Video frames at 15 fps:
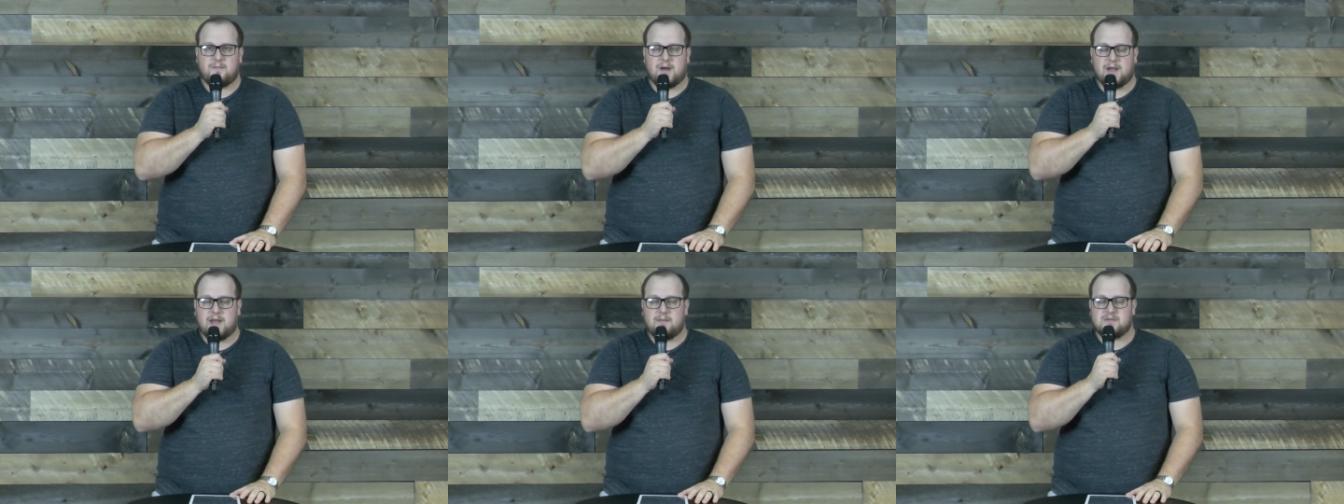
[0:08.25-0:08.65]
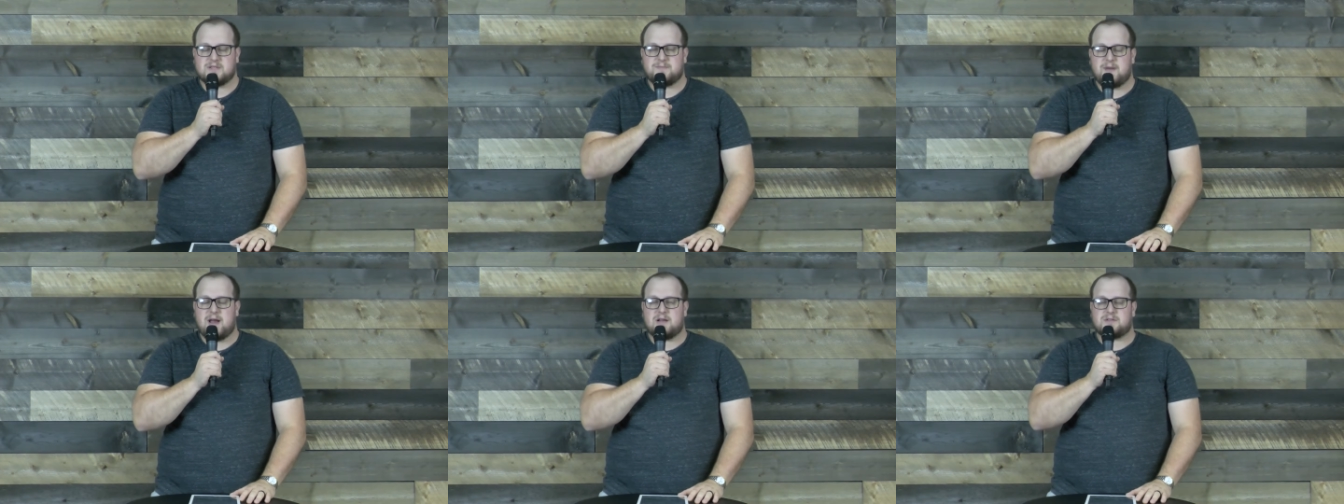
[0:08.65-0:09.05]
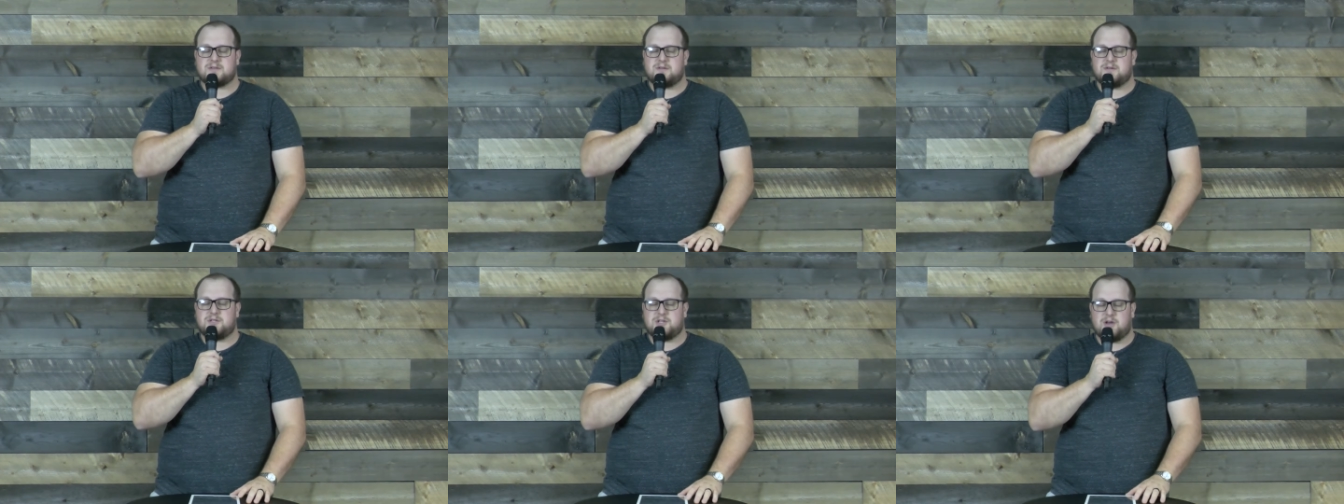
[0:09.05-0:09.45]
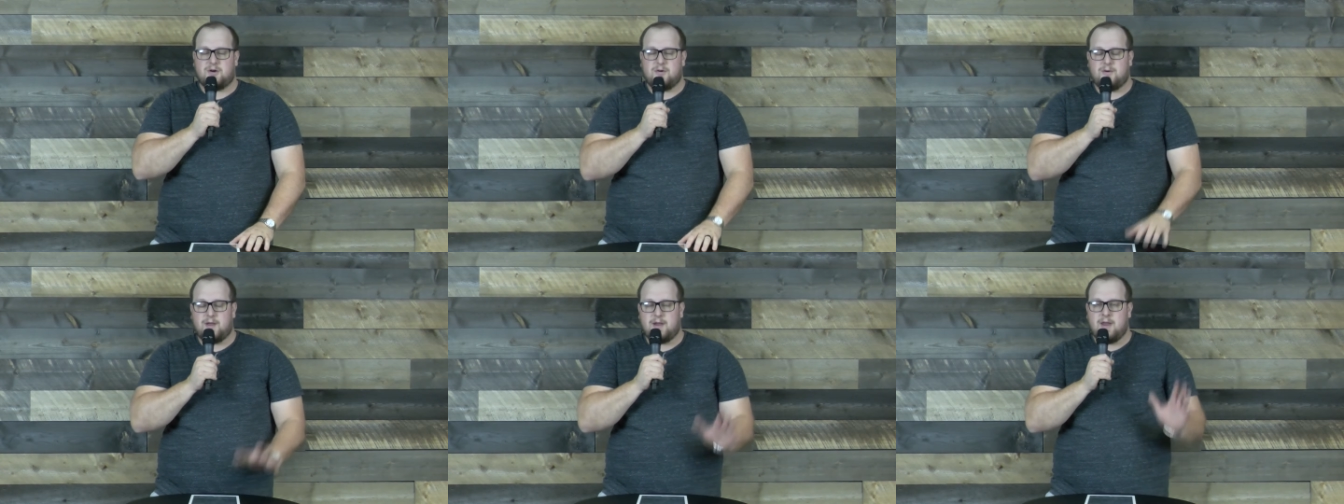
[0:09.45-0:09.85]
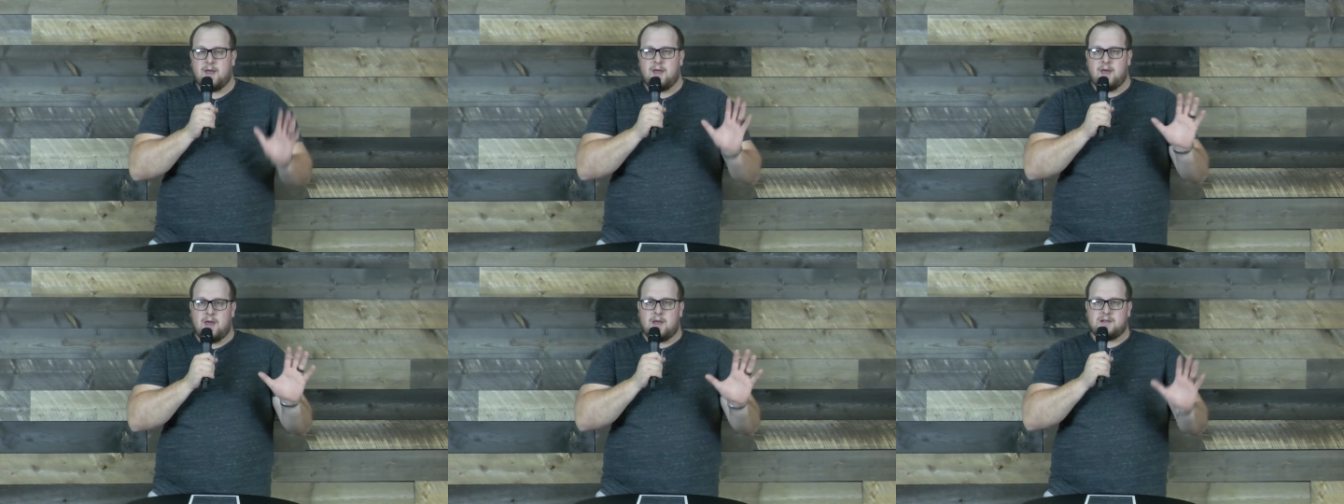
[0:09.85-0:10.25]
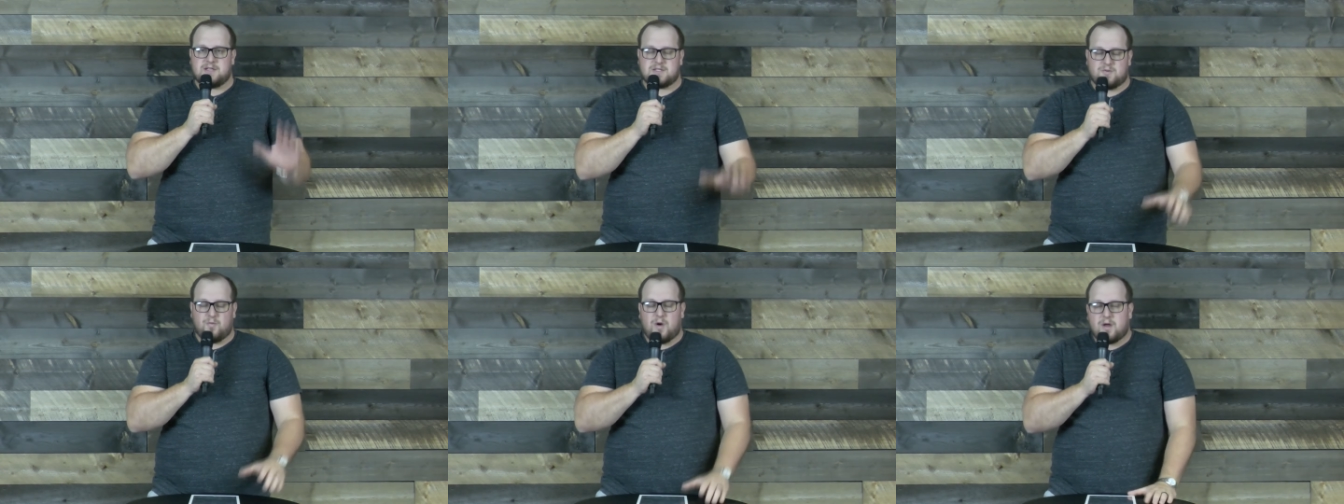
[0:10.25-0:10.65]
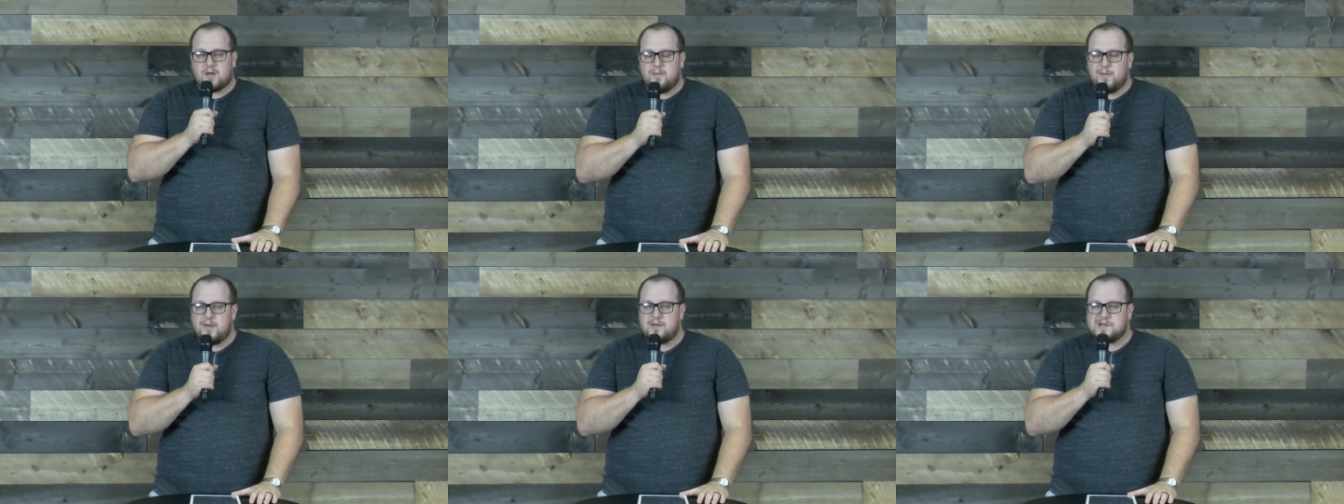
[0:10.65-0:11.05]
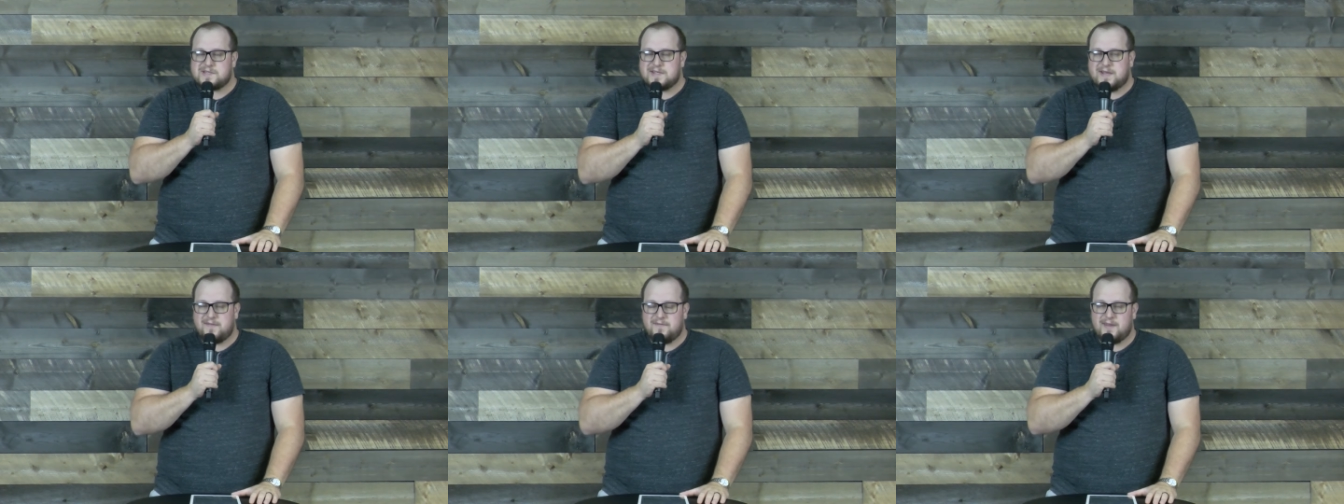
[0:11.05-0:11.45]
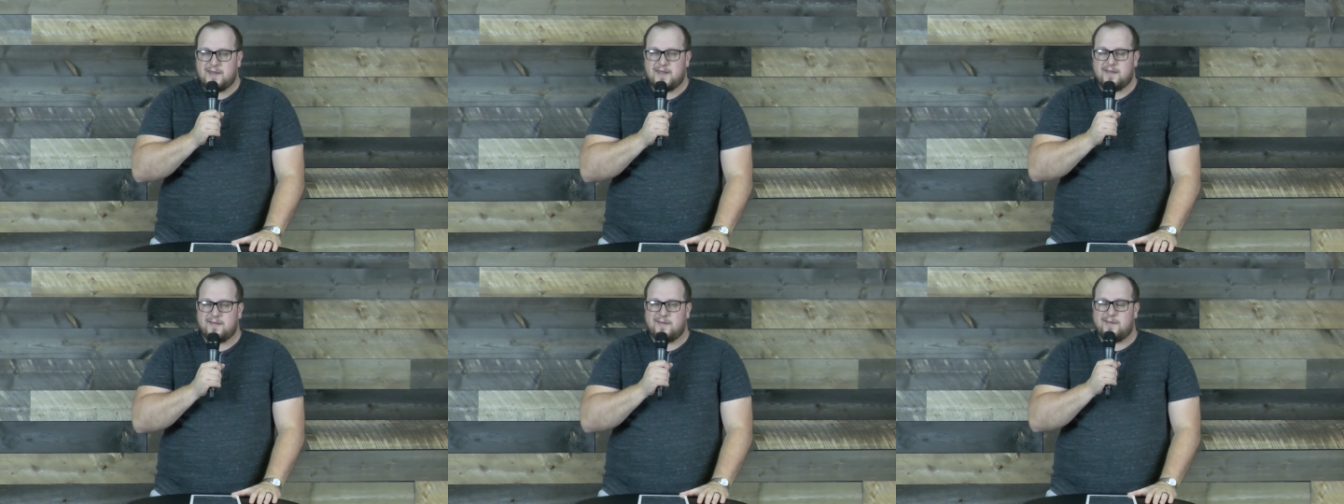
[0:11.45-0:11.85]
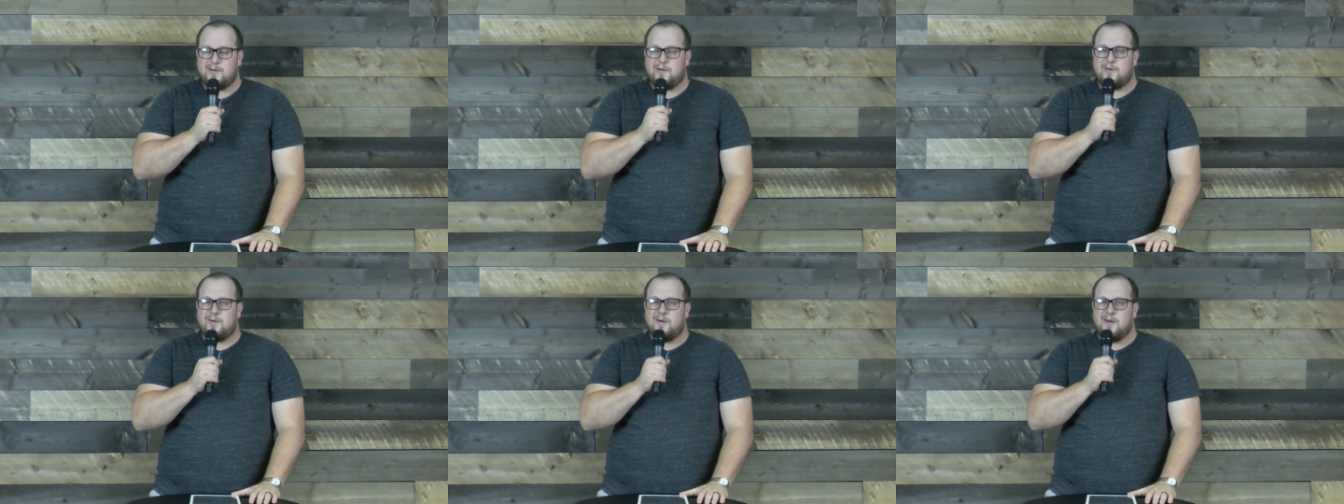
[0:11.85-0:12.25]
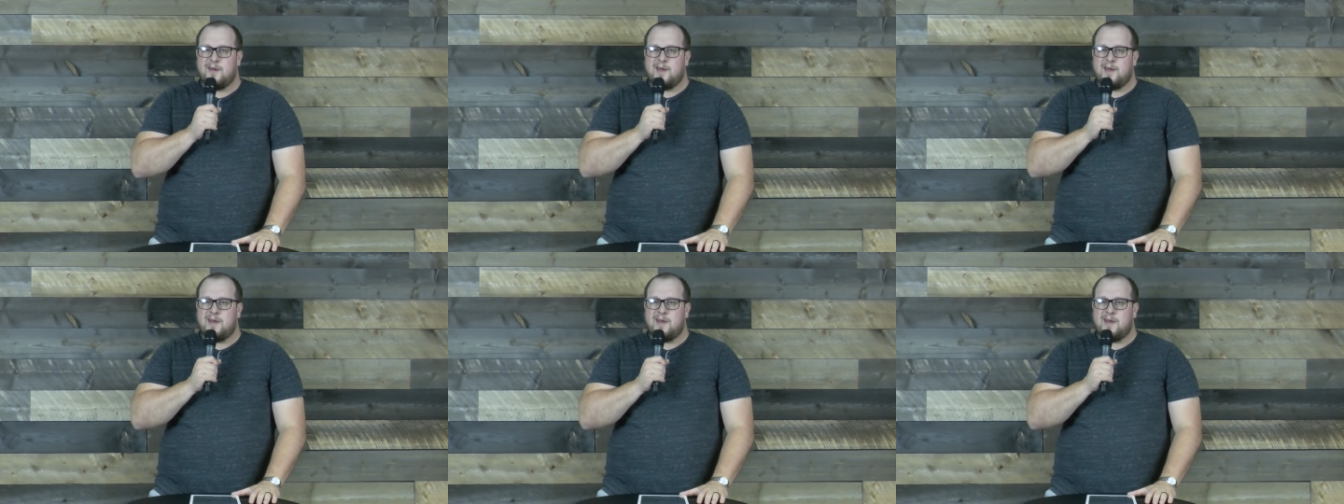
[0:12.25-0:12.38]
My name is Pastor Joe, and just welcome you this evening to